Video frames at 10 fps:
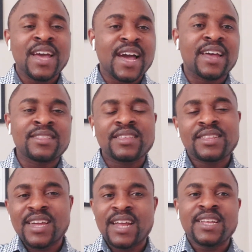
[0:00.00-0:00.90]
and
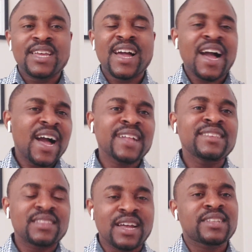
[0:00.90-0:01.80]
they can add
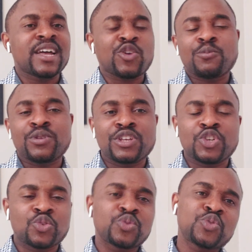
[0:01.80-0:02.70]
that
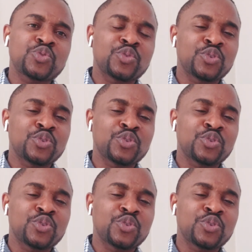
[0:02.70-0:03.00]
accommodation to